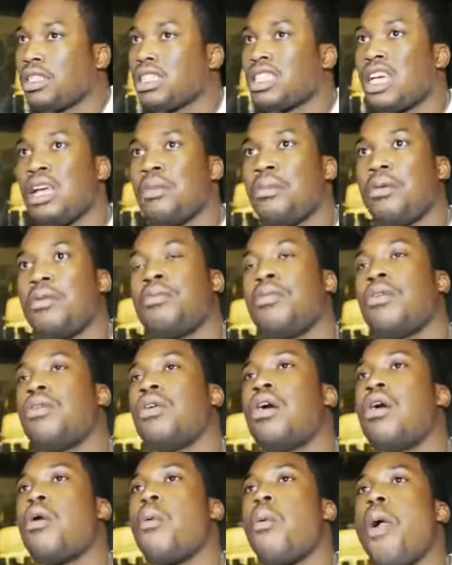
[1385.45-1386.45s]
I ain't
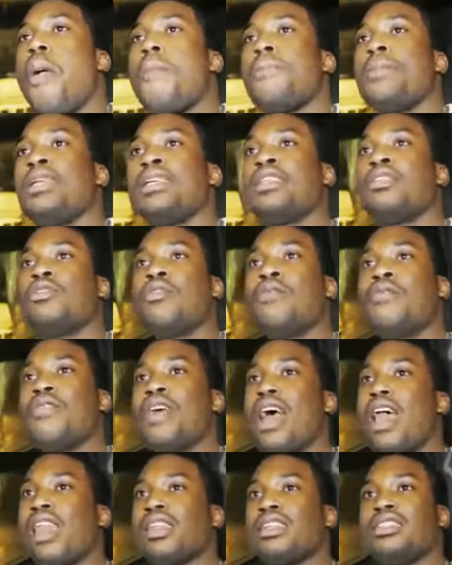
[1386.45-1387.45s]
promote, I don't want to be in no
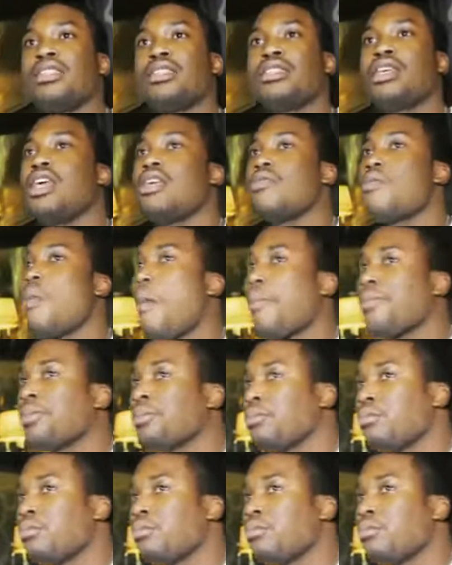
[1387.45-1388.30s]
violent type,